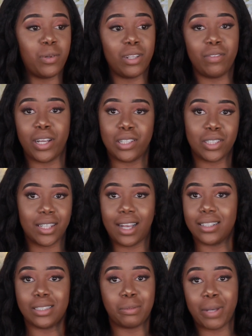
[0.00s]
will eventually
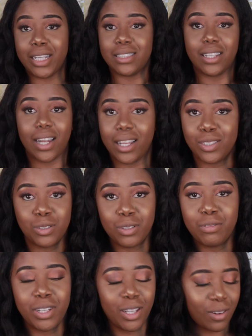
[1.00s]
customize it and do a
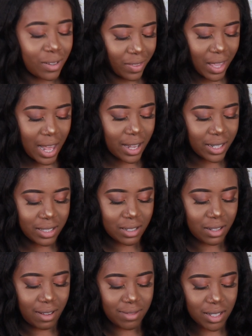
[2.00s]
video on that because
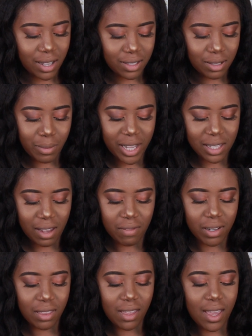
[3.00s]
I love to customize
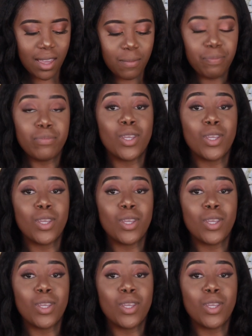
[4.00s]
everything